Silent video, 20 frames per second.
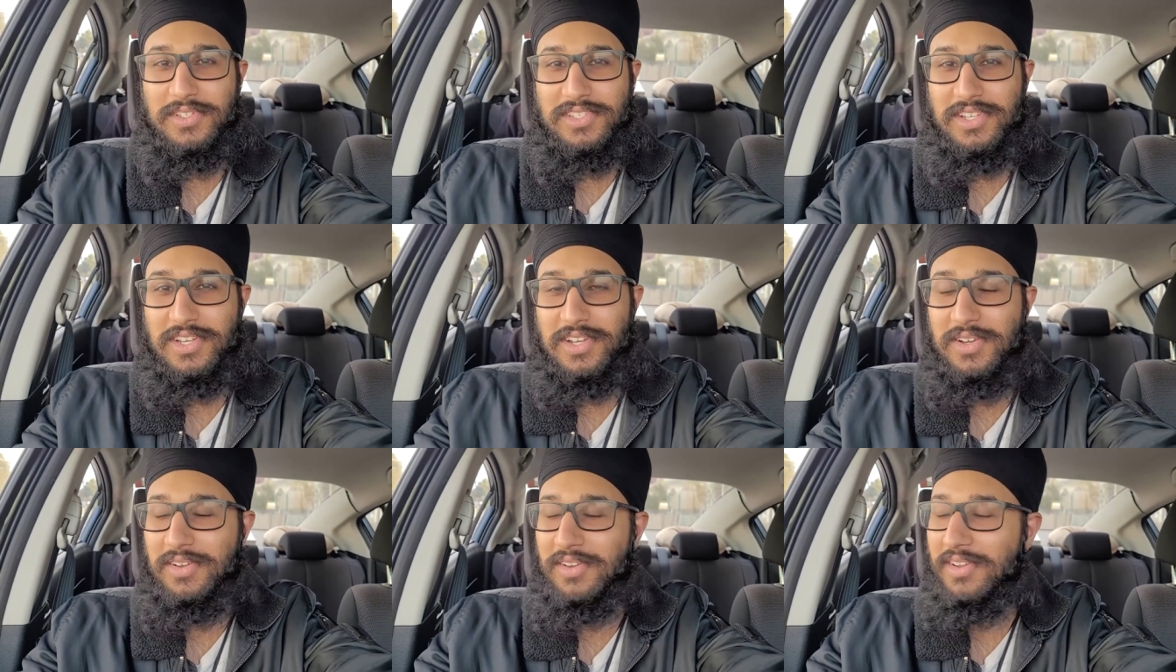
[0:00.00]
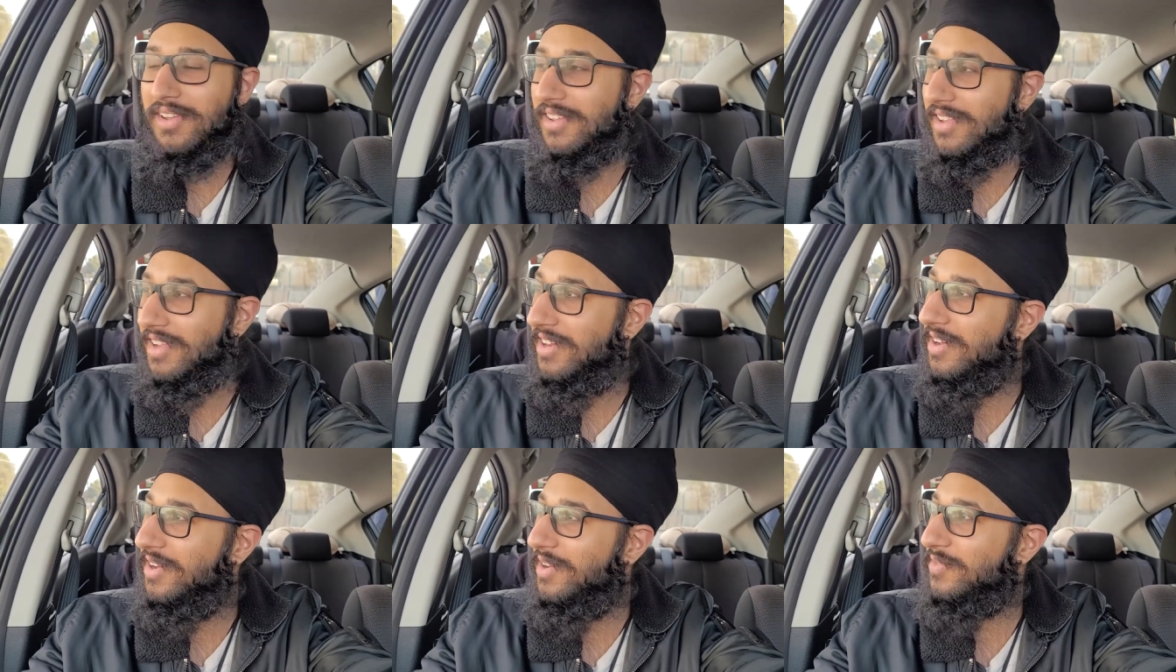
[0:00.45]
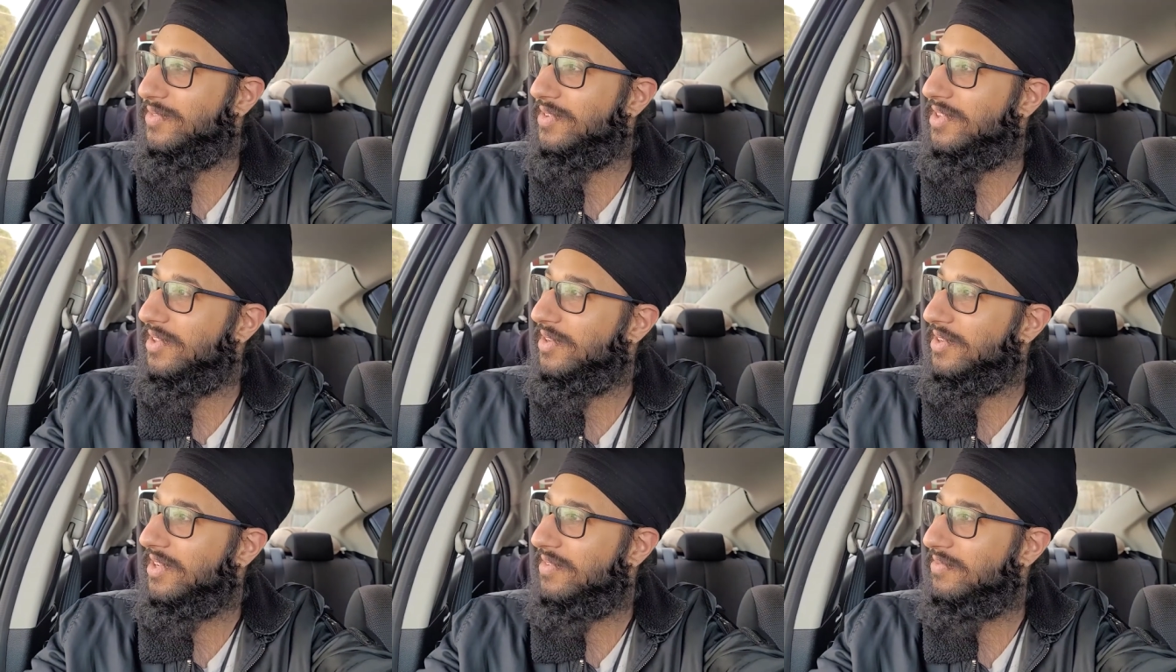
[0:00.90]
So, you know, if
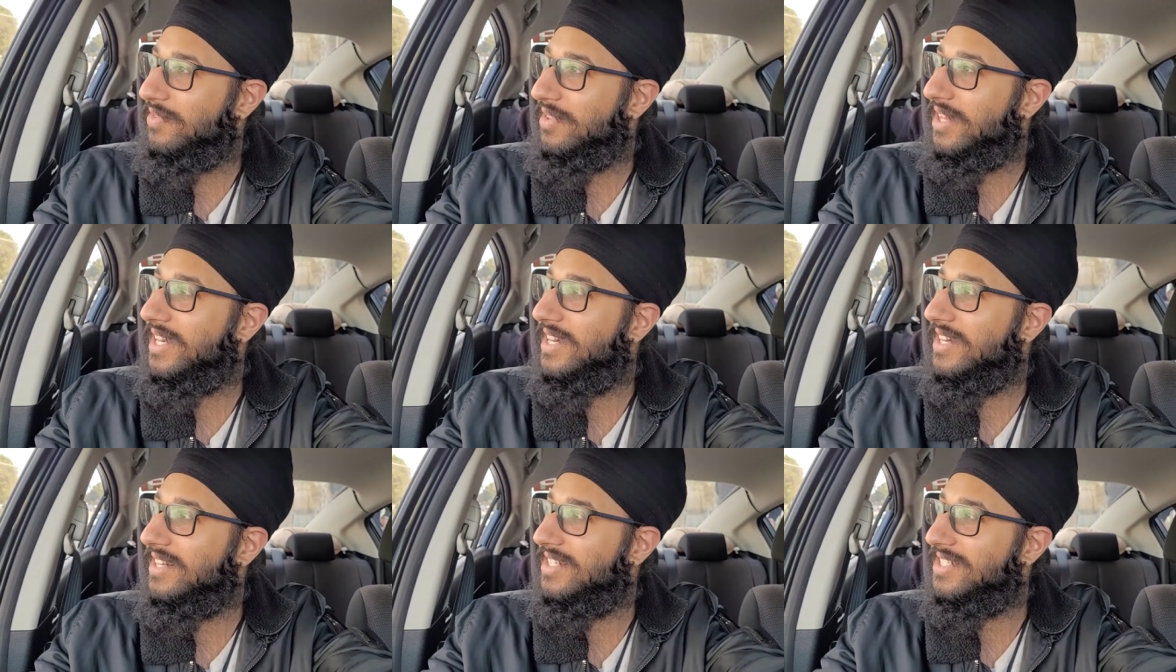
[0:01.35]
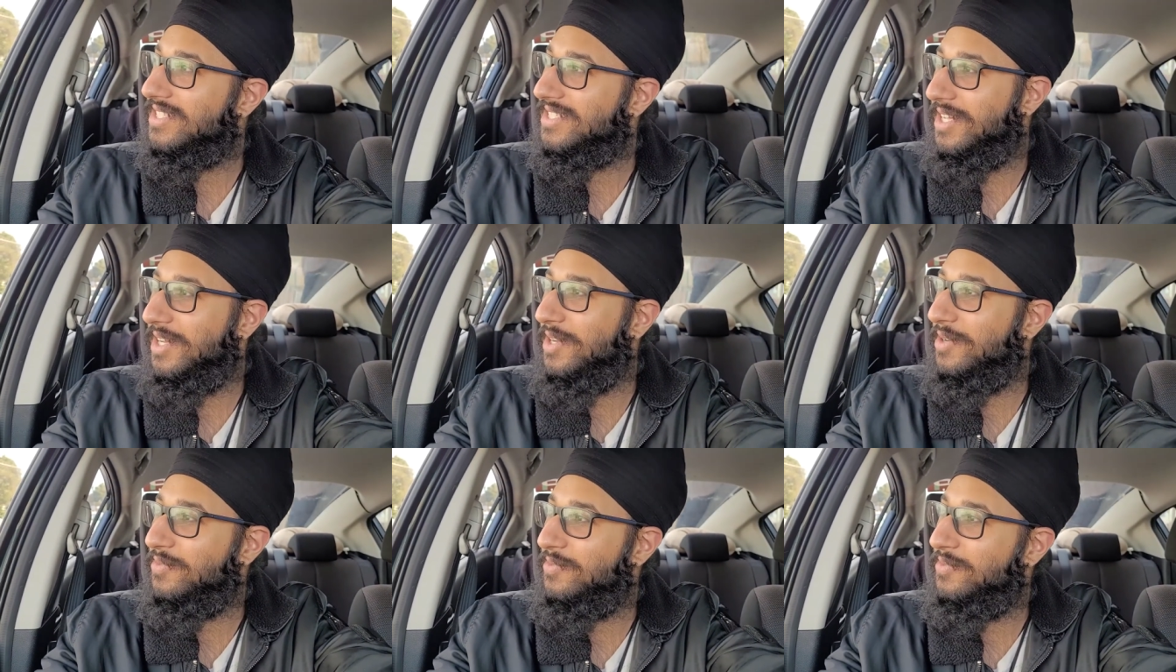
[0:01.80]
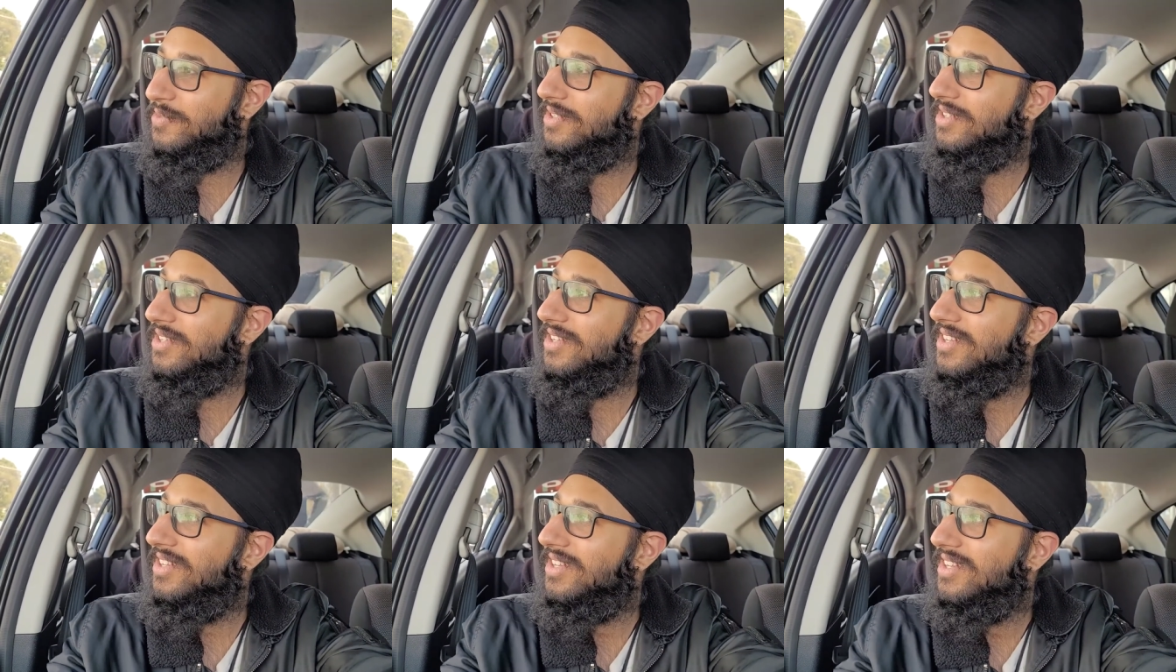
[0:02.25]
you're looking for that kind of stuff,
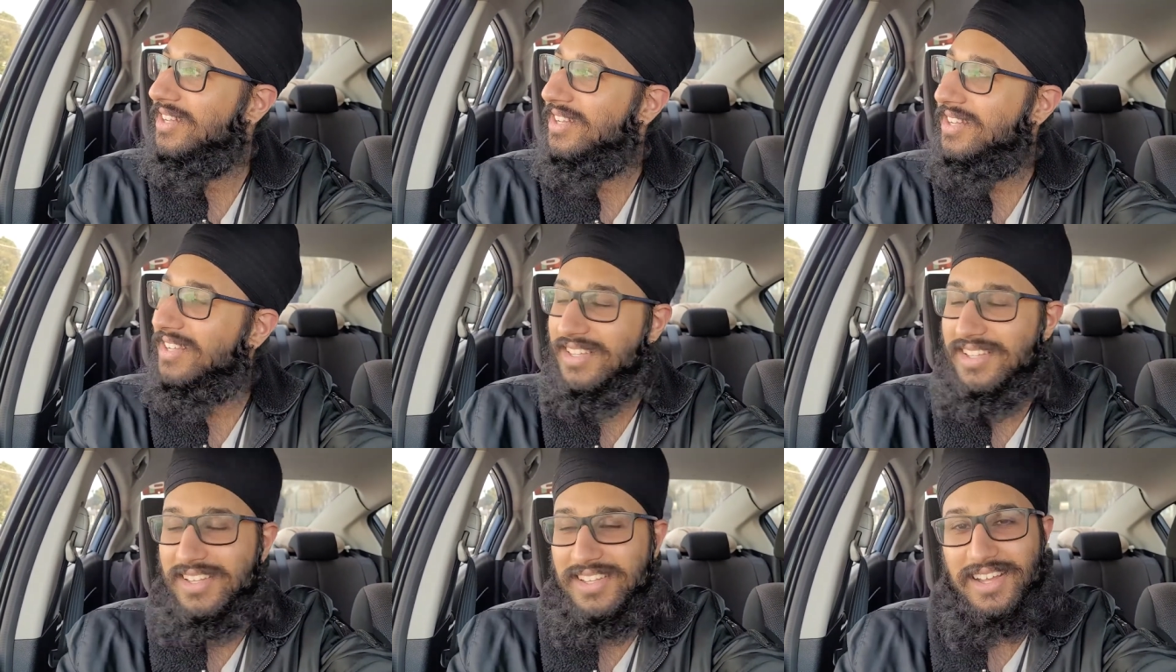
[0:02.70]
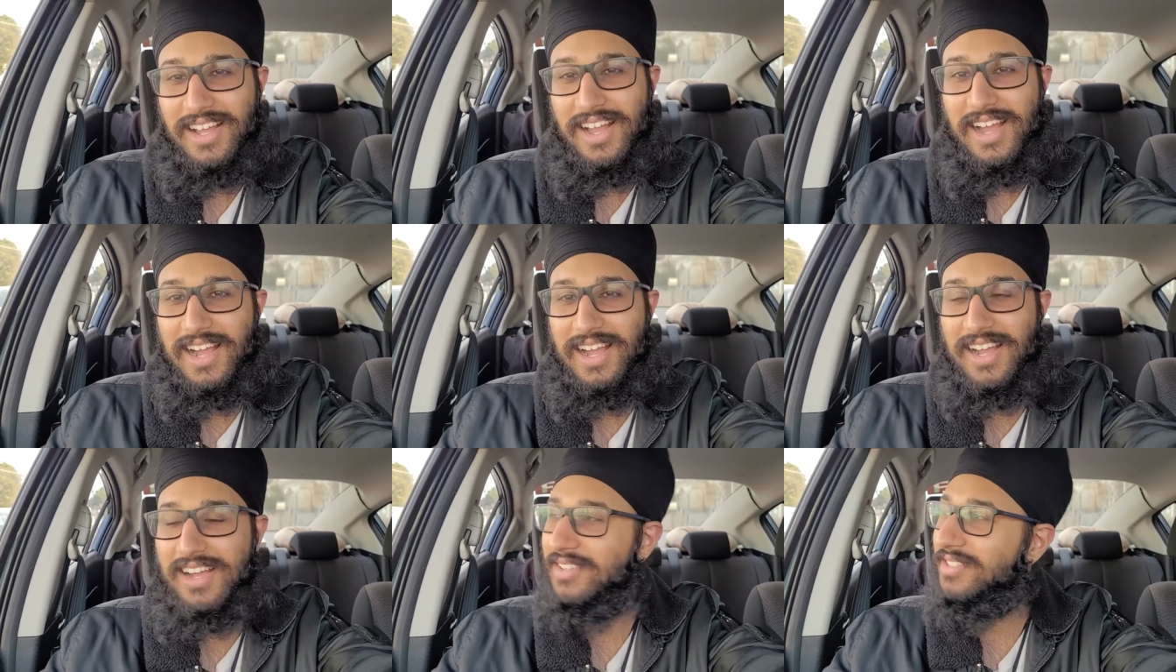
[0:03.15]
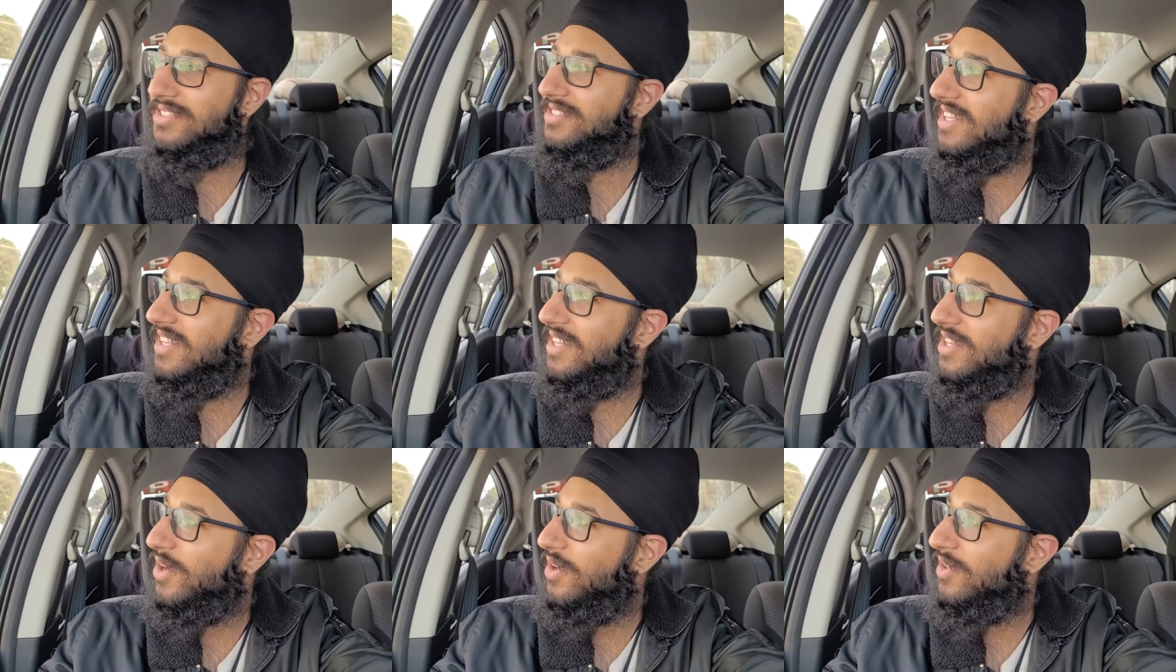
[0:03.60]
I'll
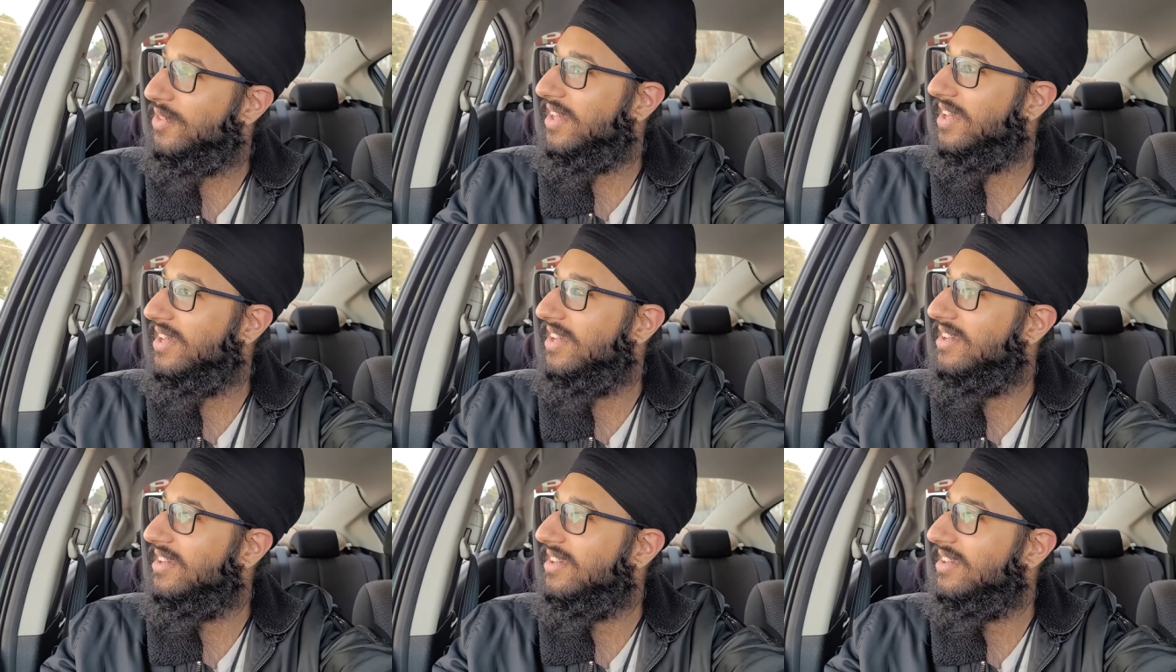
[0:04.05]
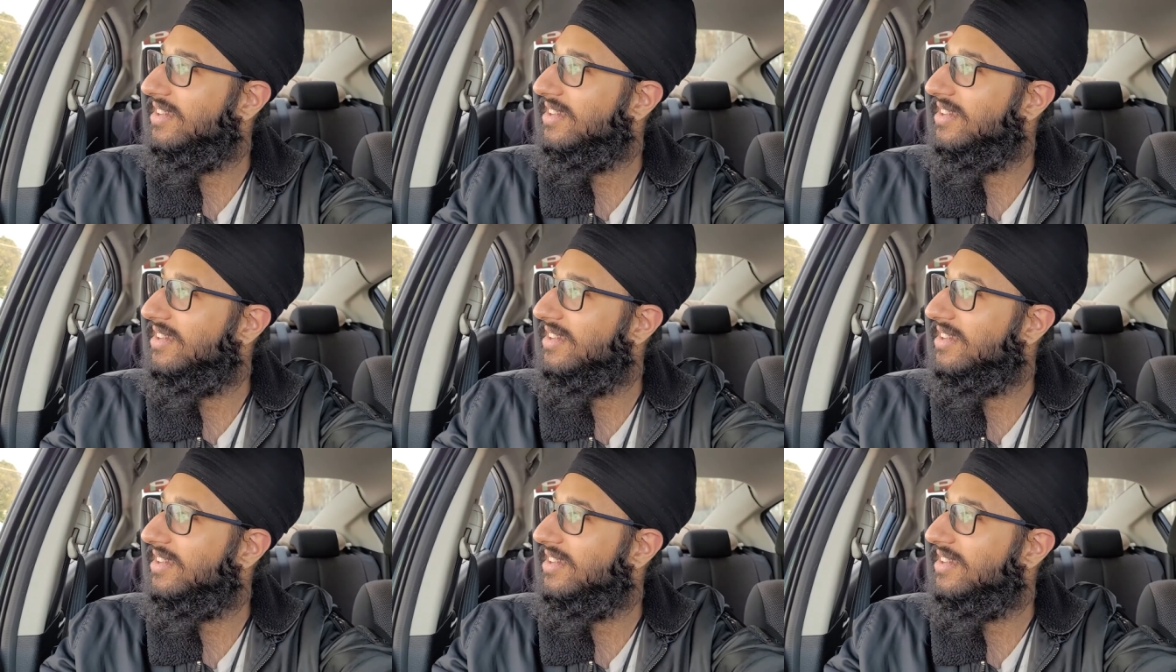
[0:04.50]
say go there.